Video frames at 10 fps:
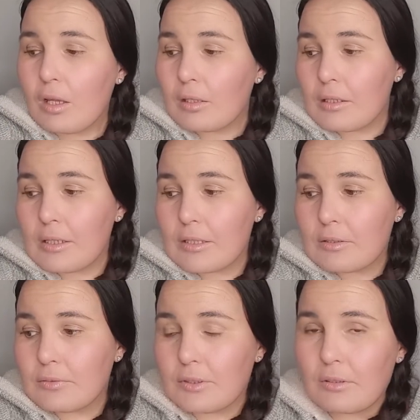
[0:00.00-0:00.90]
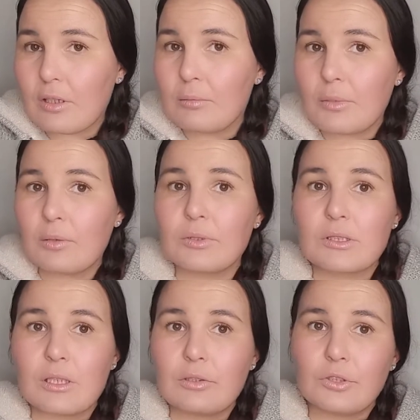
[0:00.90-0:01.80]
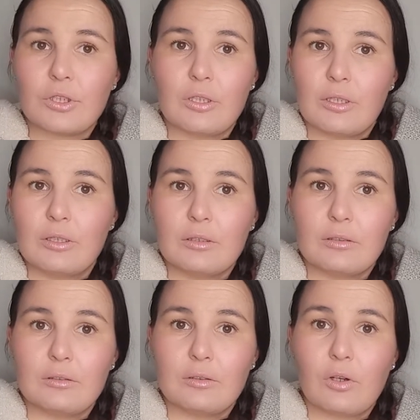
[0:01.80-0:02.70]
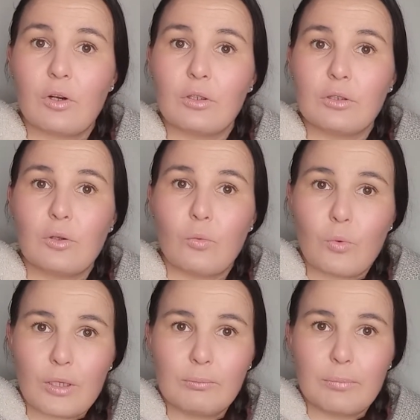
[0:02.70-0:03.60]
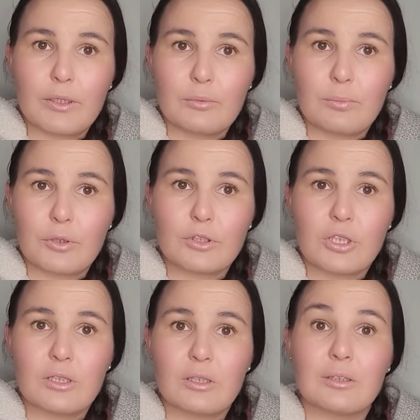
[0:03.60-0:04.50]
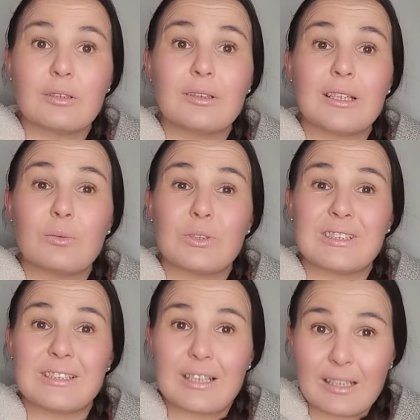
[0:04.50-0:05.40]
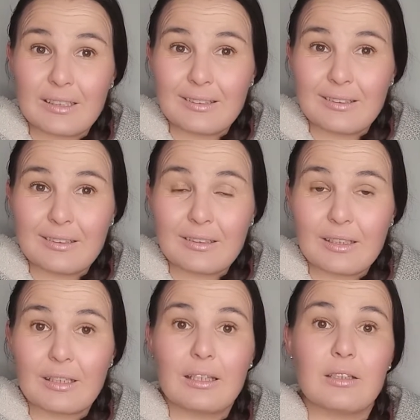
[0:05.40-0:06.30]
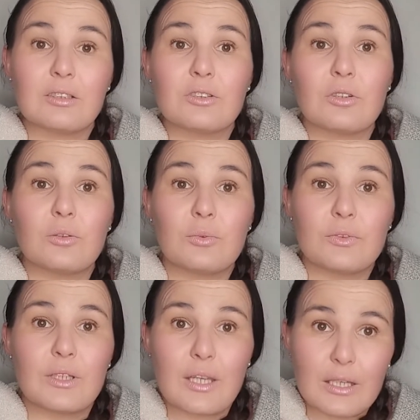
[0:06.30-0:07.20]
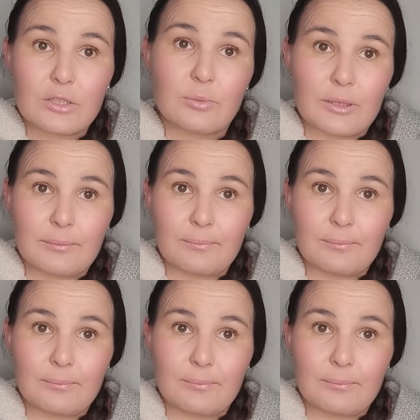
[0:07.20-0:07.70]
The rest of the time I was crocheting on one project until that was done, and then I started with the next one.